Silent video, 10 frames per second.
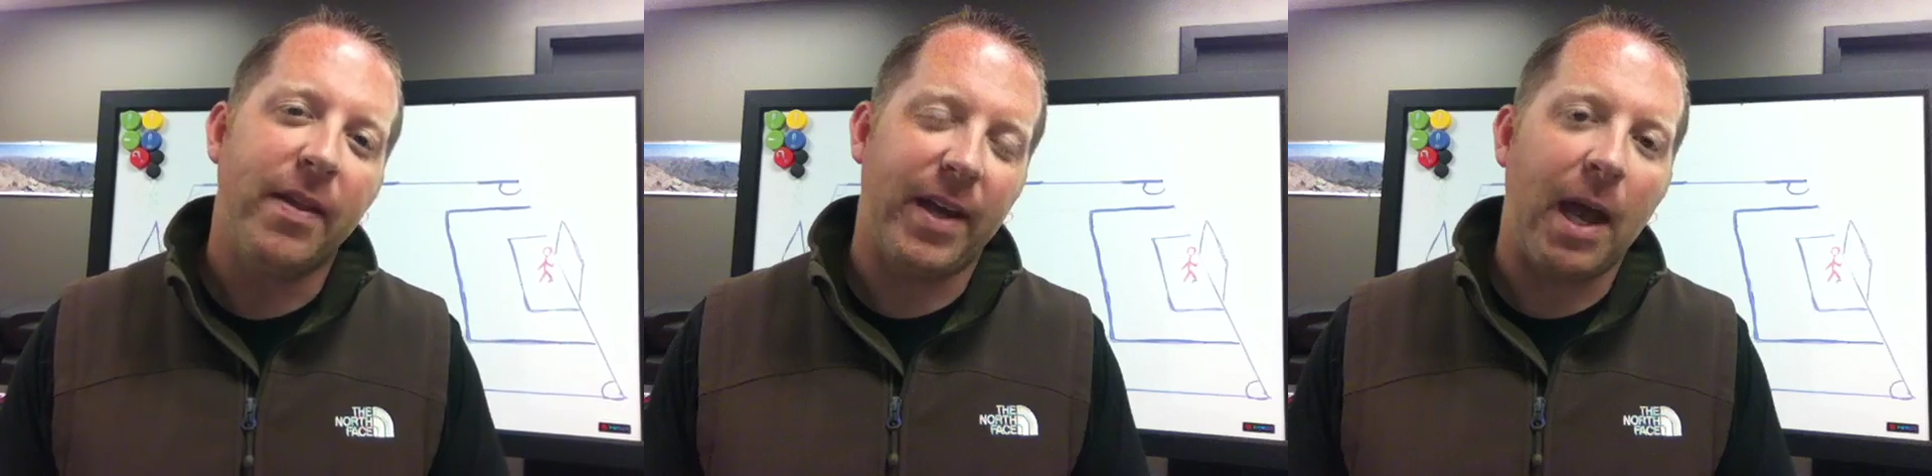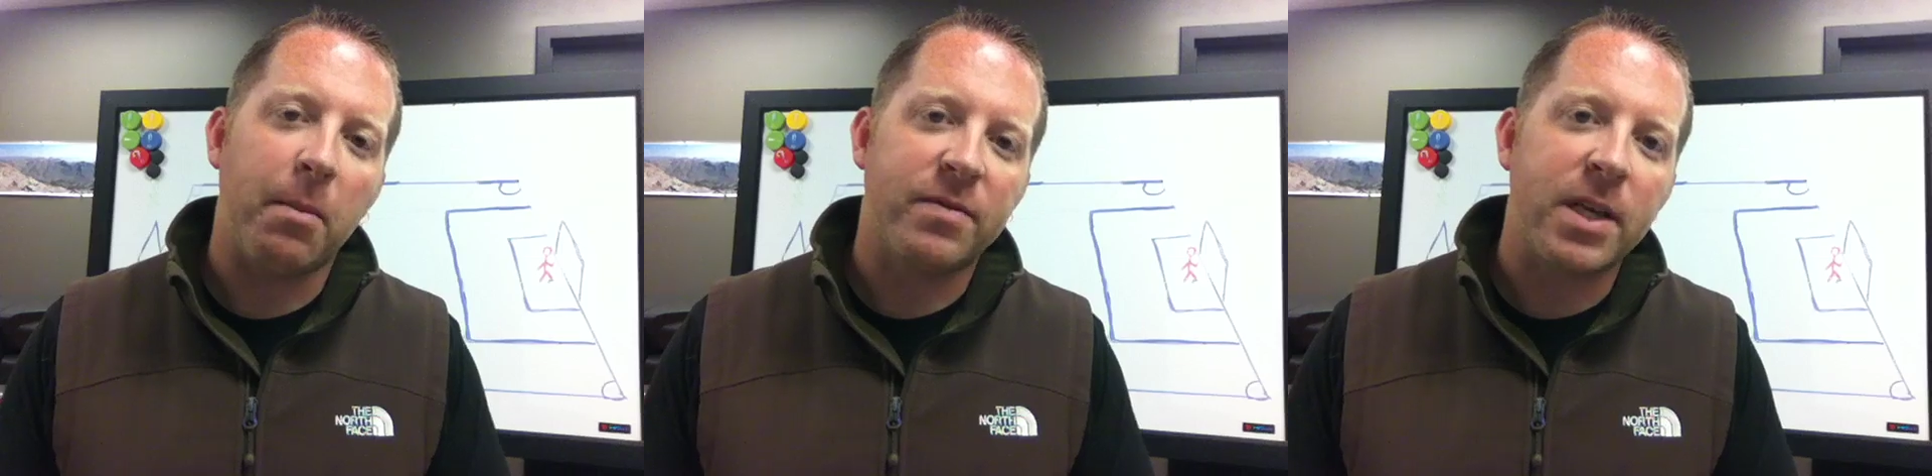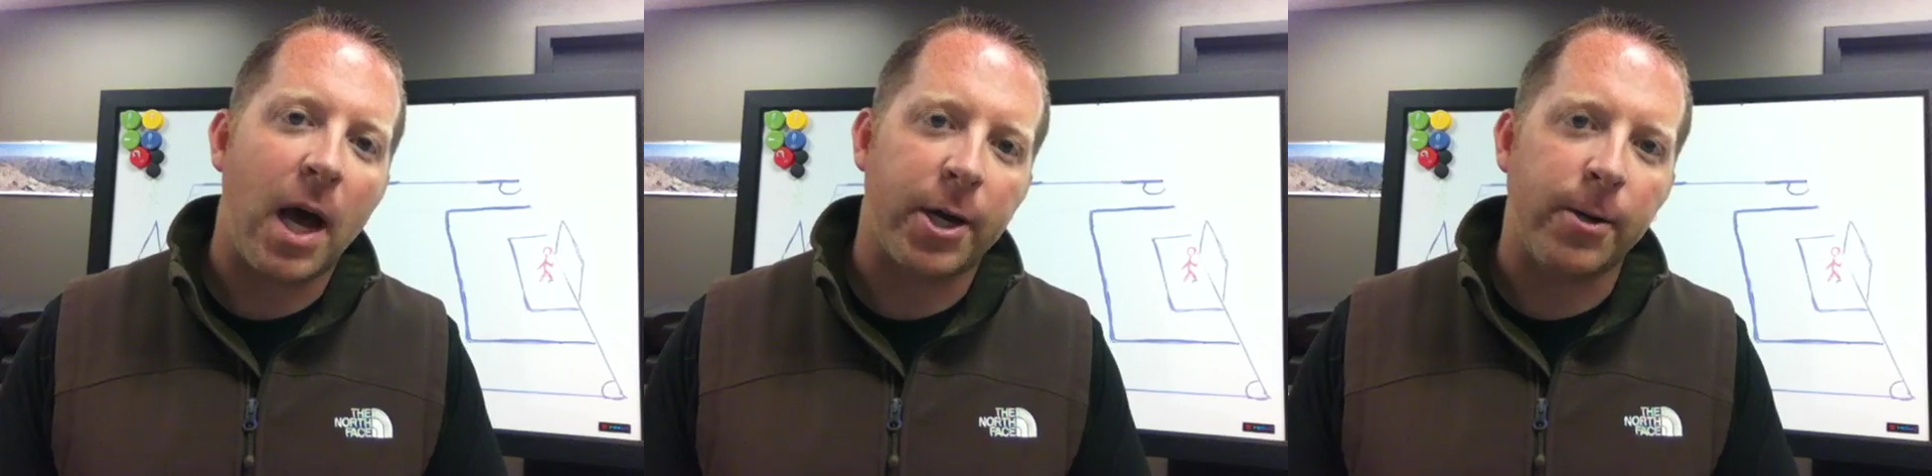in the game of
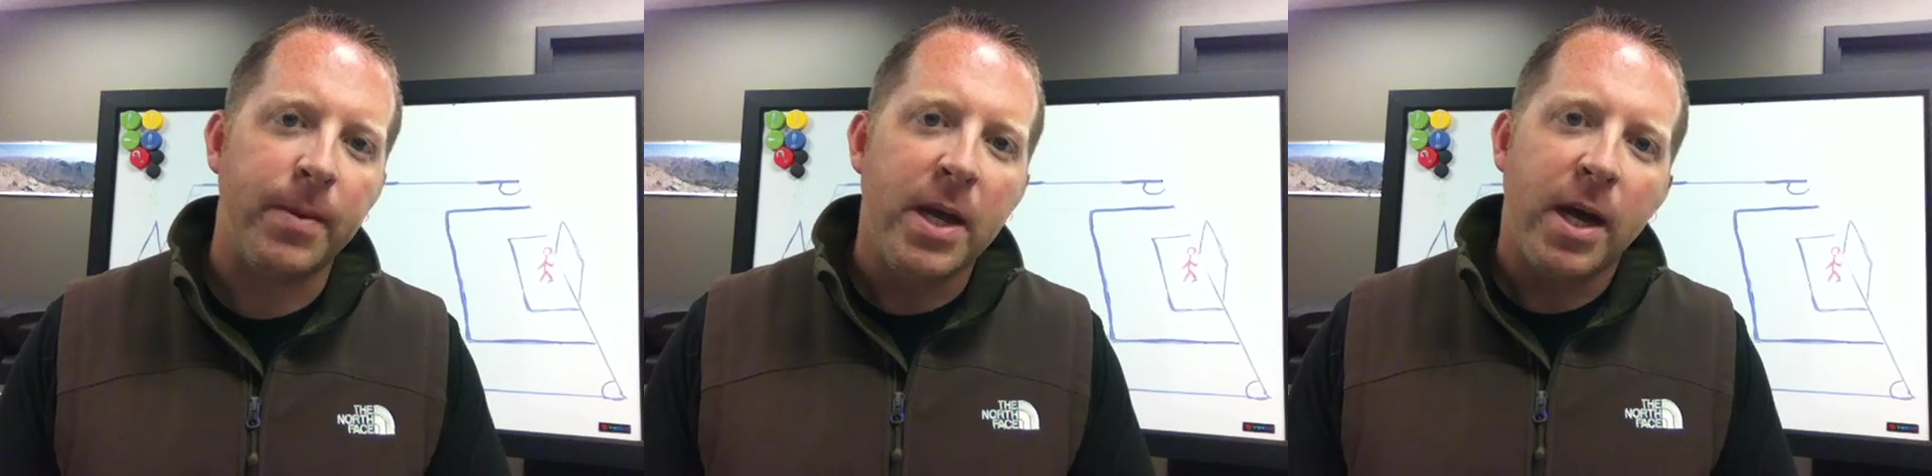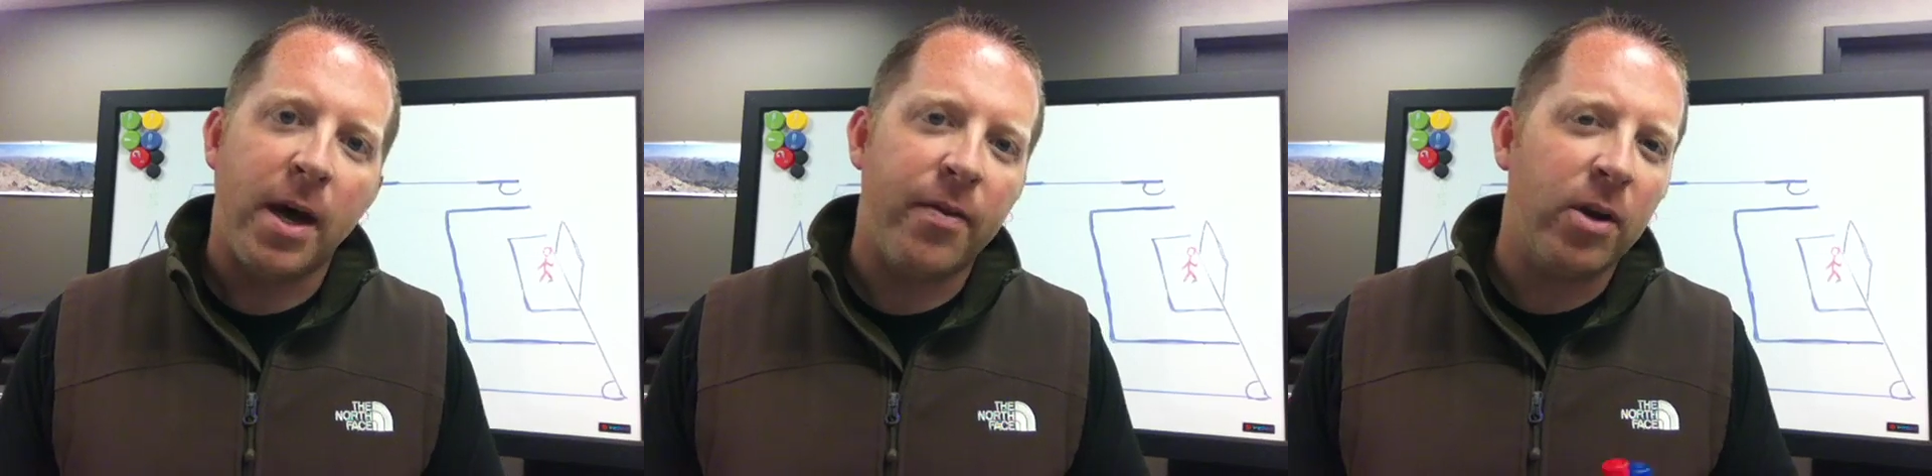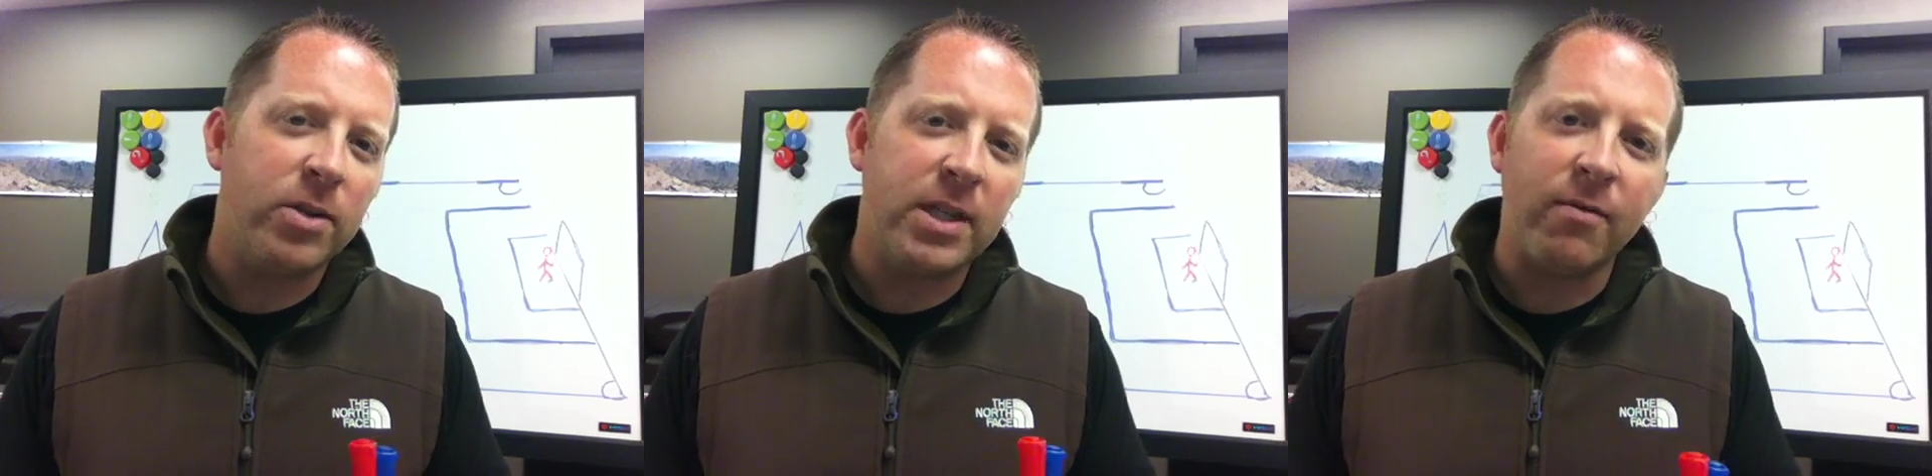soccer.
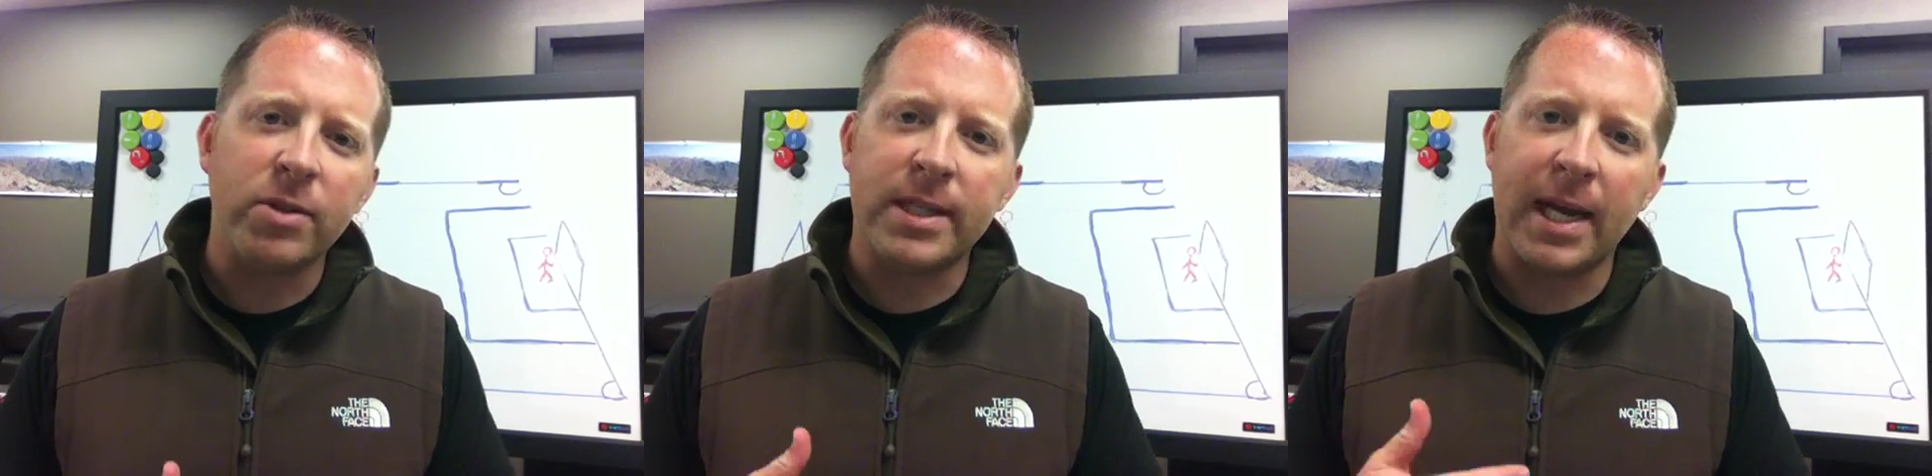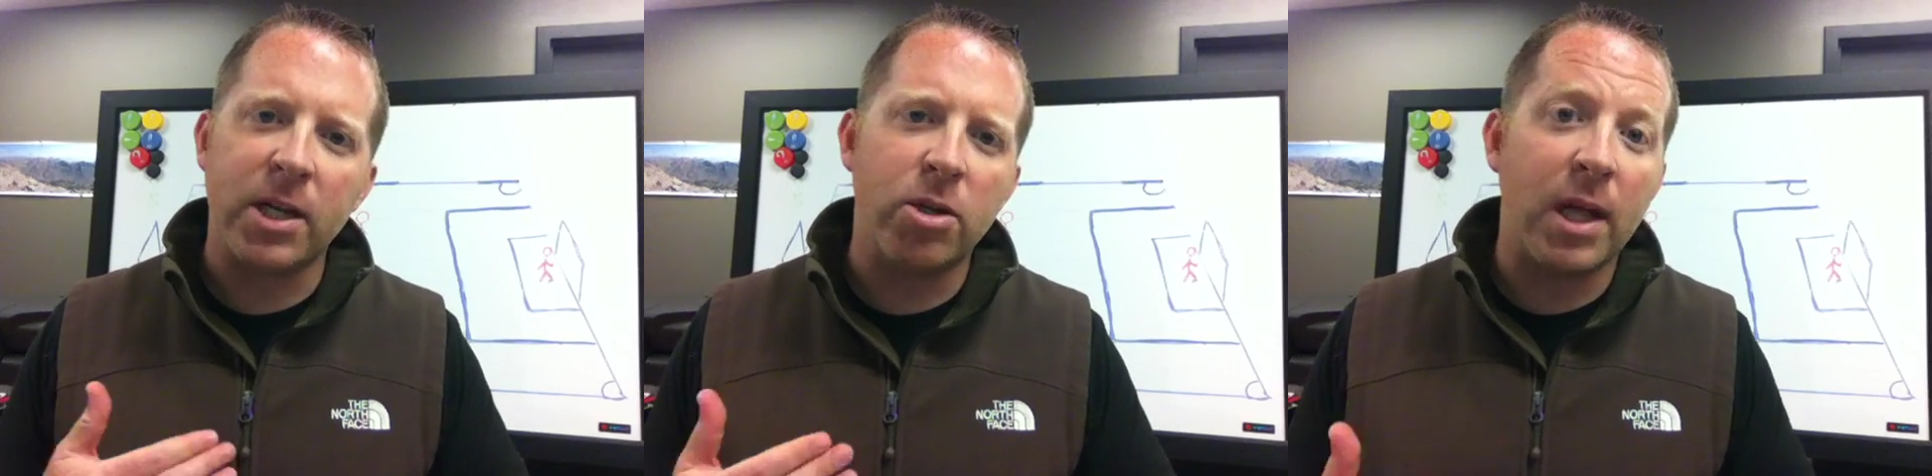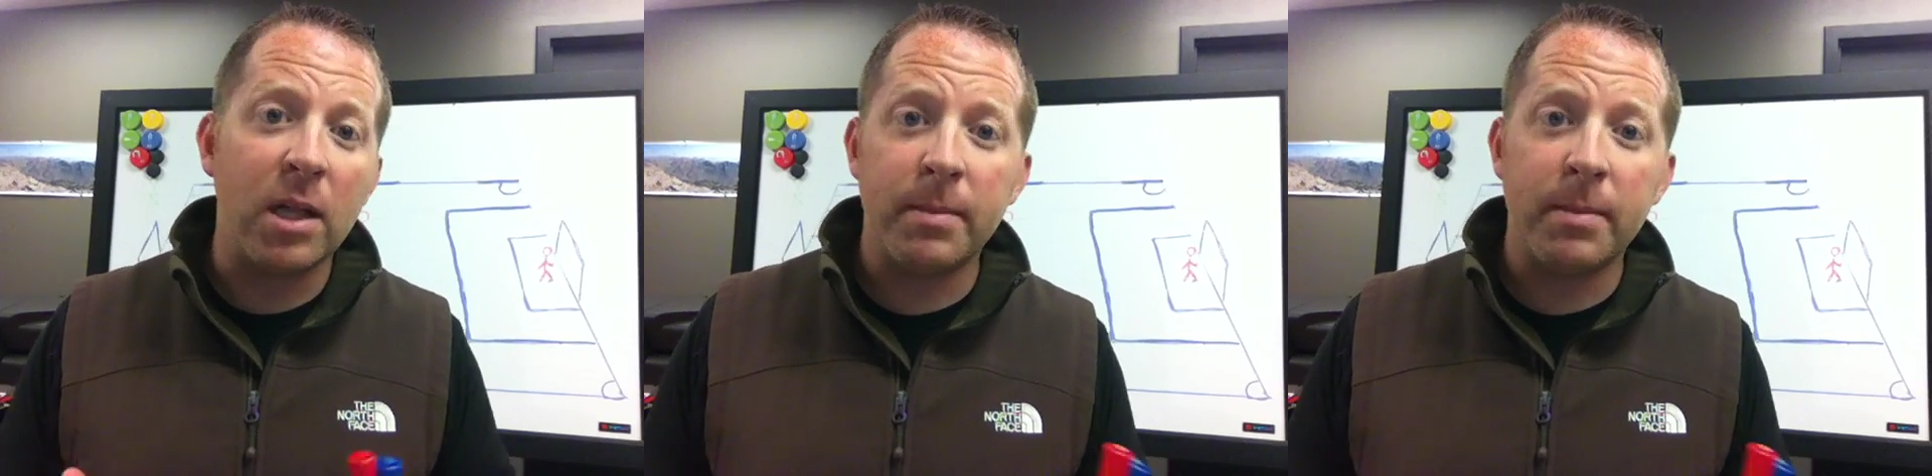There are several technical